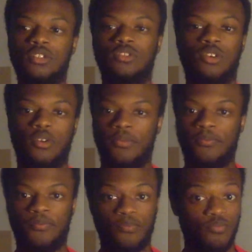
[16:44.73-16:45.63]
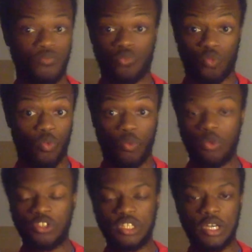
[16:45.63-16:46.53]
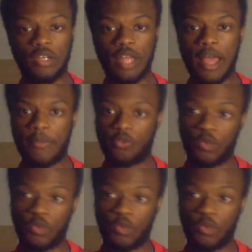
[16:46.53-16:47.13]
So we'll see how that happens.